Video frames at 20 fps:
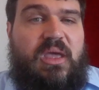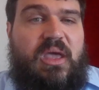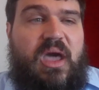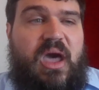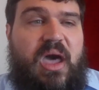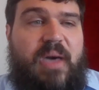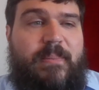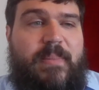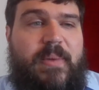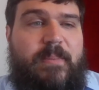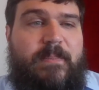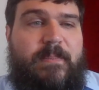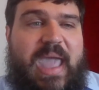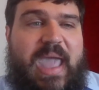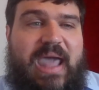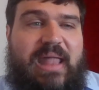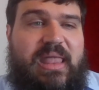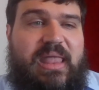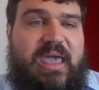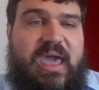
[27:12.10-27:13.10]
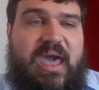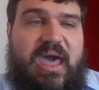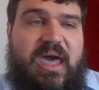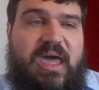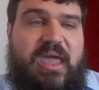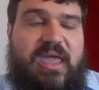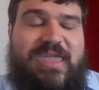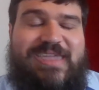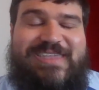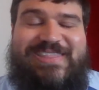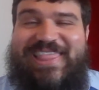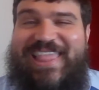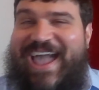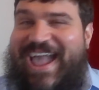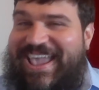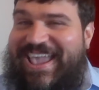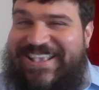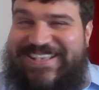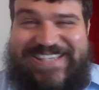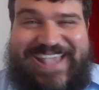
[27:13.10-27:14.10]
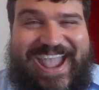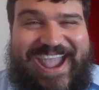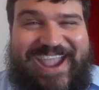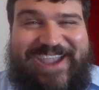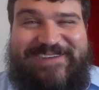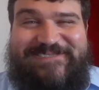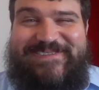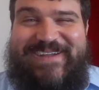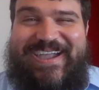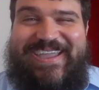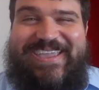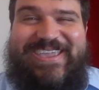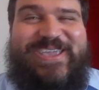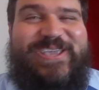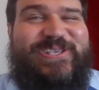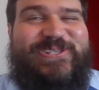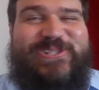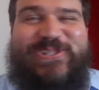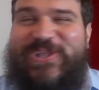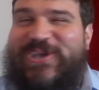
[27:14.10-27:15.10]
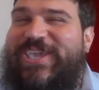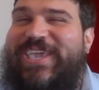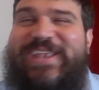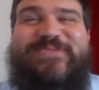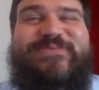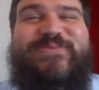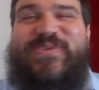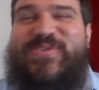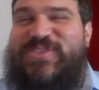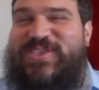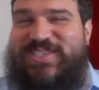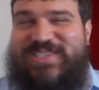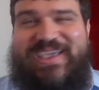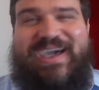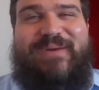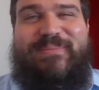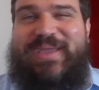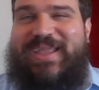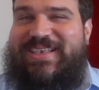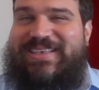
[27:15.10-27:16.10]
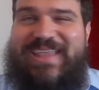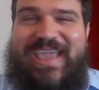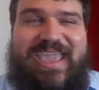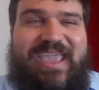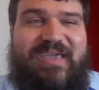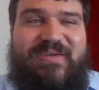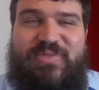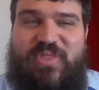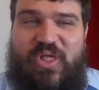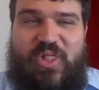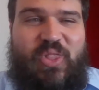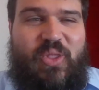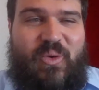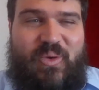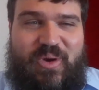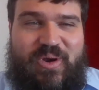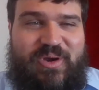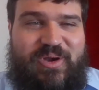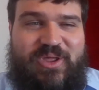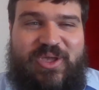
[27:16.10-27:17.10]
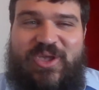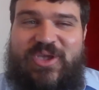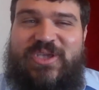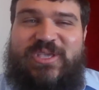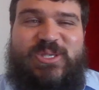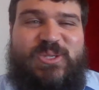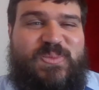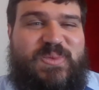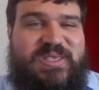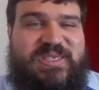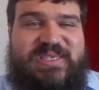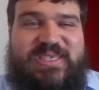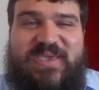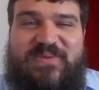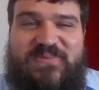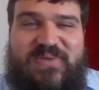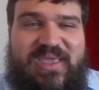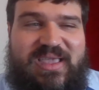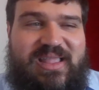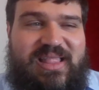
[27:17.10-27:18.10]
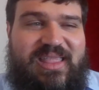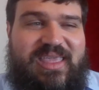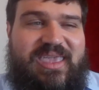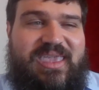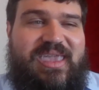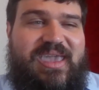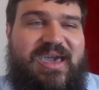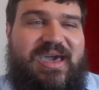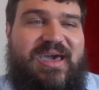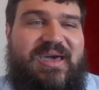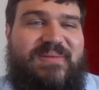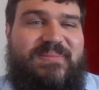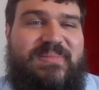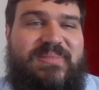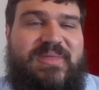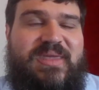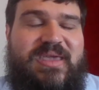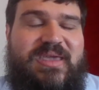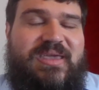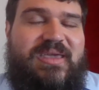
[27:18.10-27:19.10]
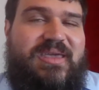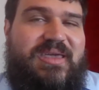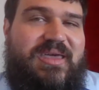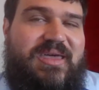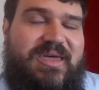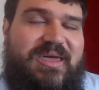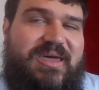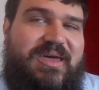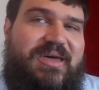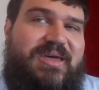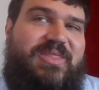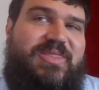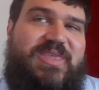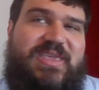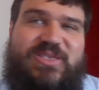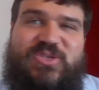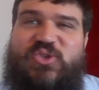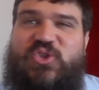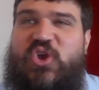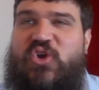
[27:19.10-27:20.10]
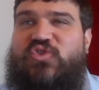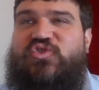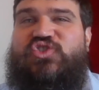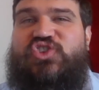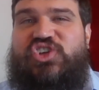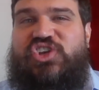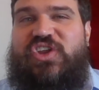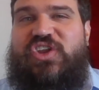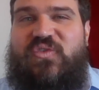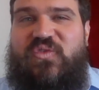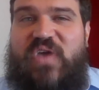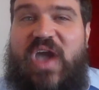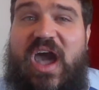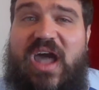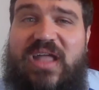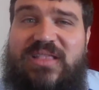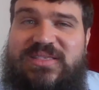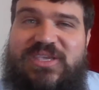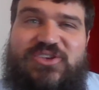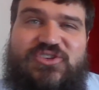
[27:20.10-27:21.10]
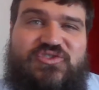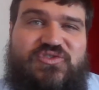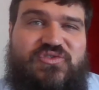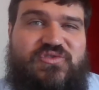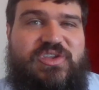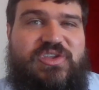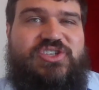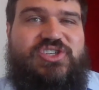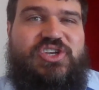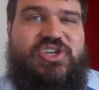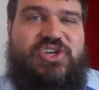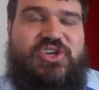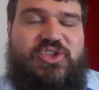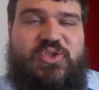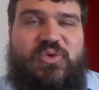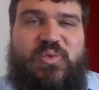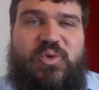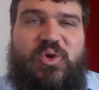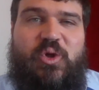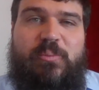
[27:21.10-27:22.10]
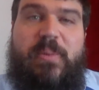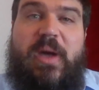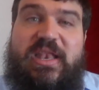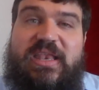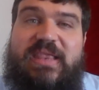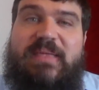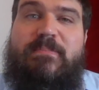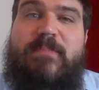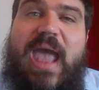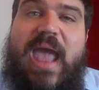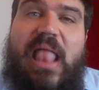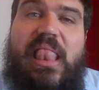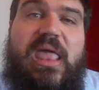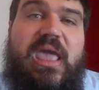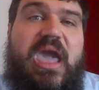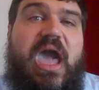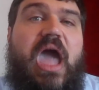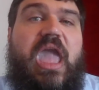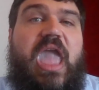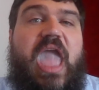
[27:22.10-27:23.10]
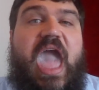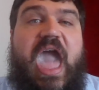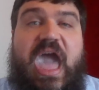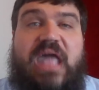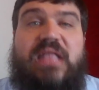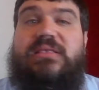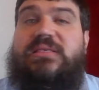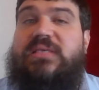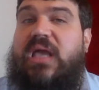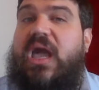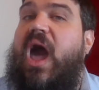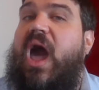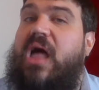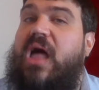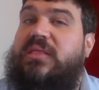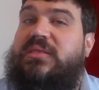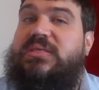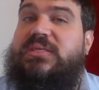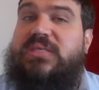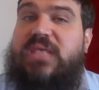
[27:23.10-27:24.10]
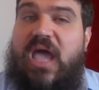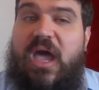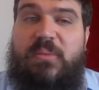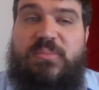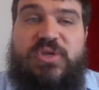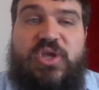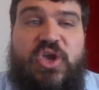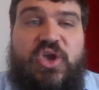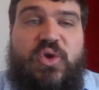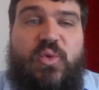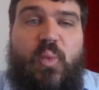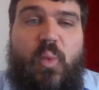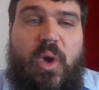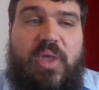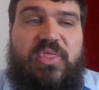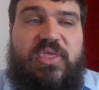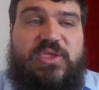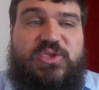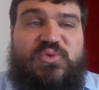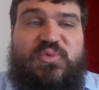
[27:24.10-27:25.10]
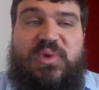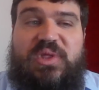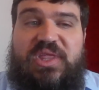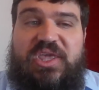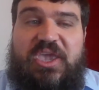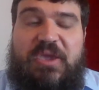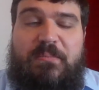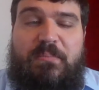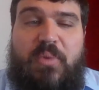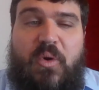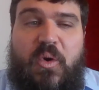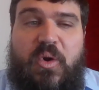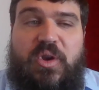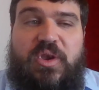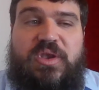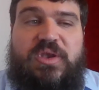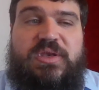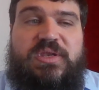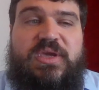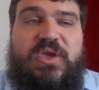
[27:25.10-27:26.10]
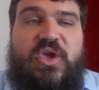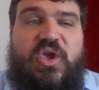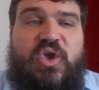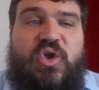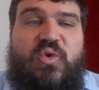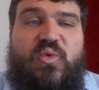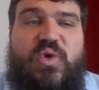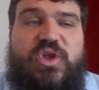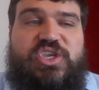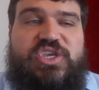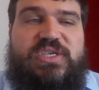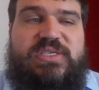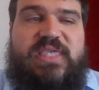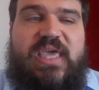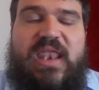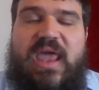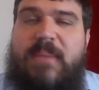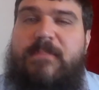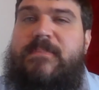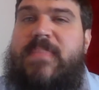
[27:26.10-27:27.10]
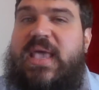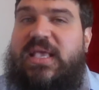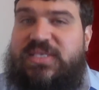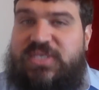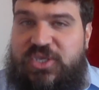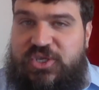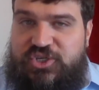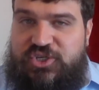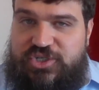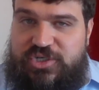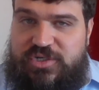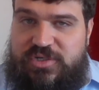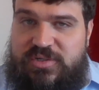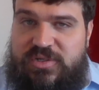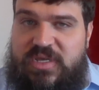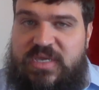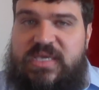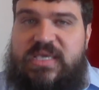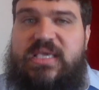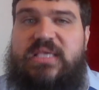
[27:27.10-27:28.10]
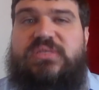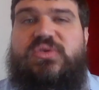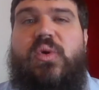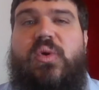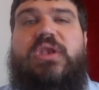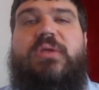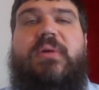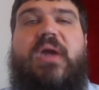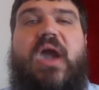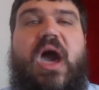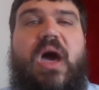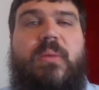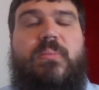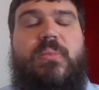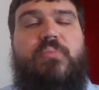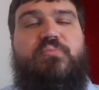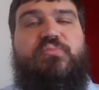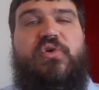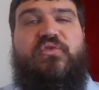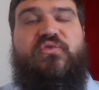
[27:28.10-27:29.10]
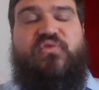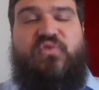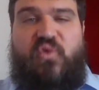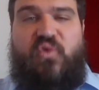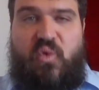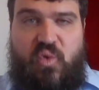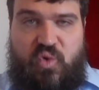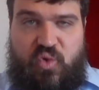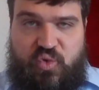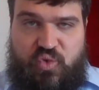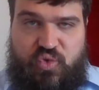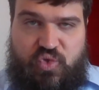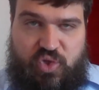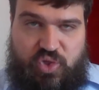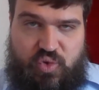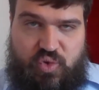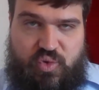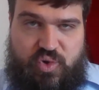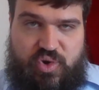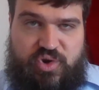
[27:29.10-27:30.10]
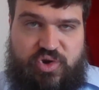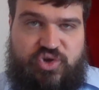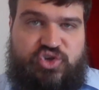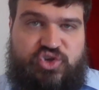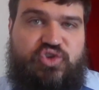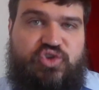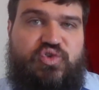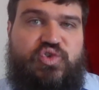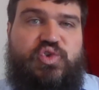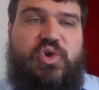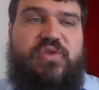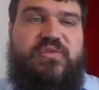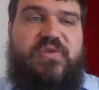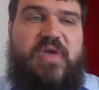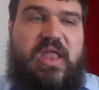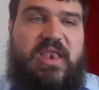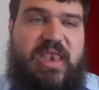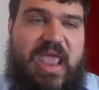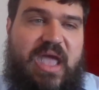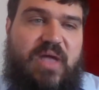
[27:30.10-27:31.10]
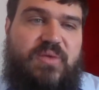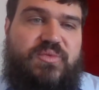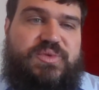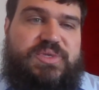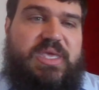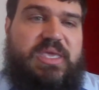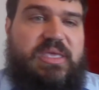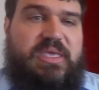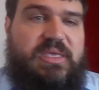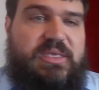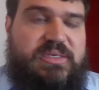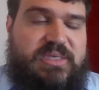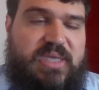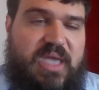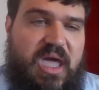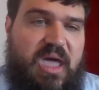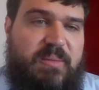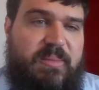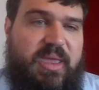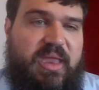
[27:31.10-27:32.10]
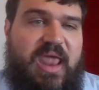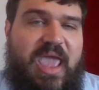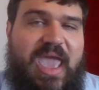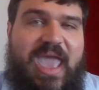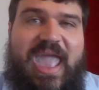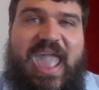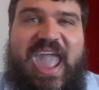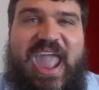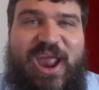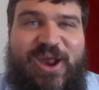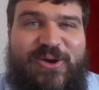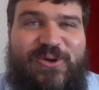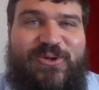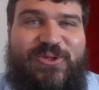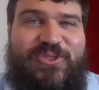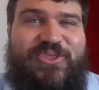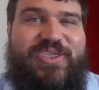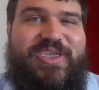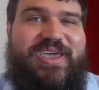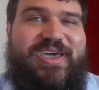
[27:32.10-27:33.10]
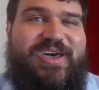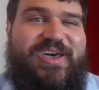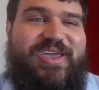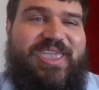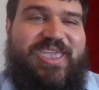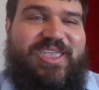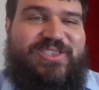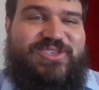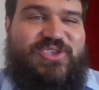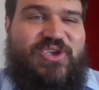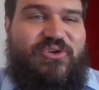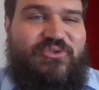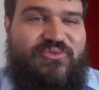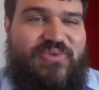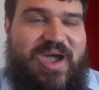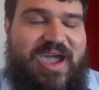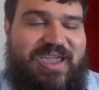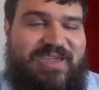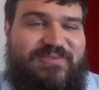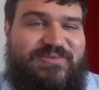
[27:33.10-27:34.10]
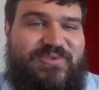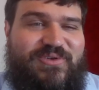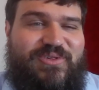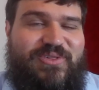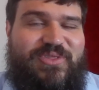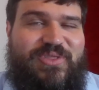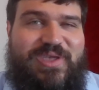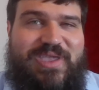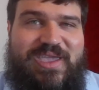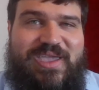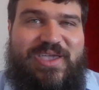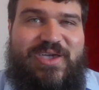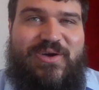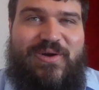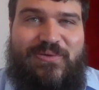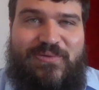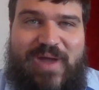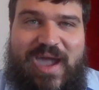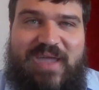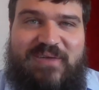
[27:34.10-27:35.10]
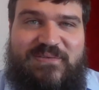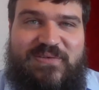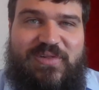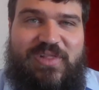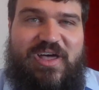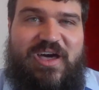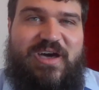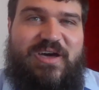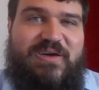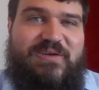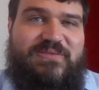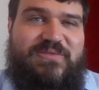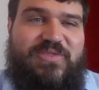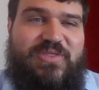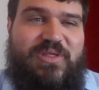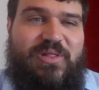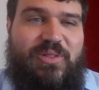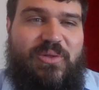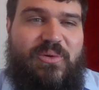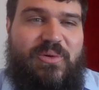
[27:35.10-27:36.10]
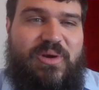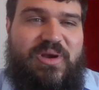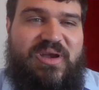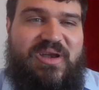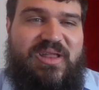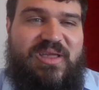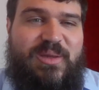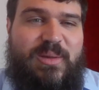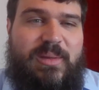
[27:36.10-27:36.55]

Malachi, like Zechariah, is looking for this coming day of the Lord. Specifically, this notion of God's intervention to the world. But Malachi adds a concept, one that's really important, which is that a messenger is going to come before the Lord to sort of announce his coming, herald its arrival, the arrival of the Lord.